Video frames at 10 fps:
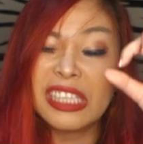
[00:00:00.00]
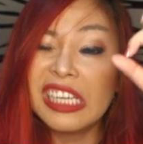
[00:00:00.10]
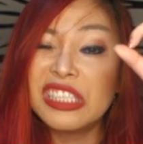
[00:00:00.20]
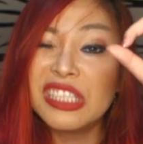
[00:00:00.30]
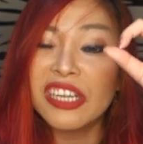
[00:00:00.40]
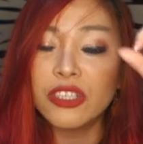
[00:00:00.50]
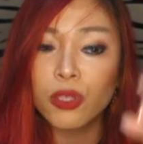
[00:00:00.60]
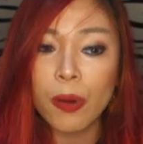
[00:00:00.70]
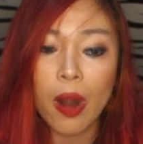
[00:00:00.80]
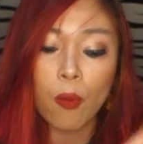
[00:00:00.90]
each little
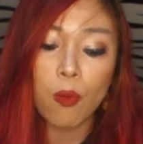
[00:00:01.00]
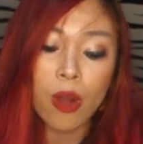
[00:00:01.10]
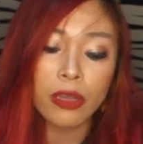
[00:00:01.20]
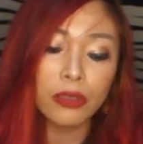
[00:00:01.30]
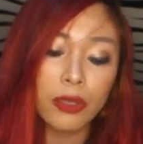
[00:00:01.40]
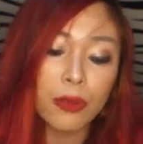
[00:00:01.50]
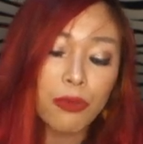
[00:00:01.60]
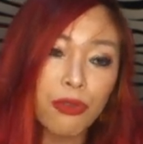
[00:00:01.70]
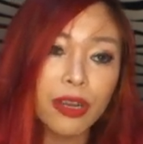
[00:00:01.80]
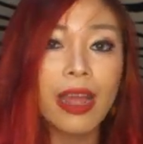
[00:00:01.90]
square. One, two,
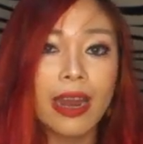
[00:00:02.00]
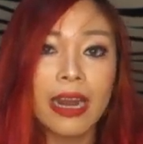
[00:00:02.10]
three.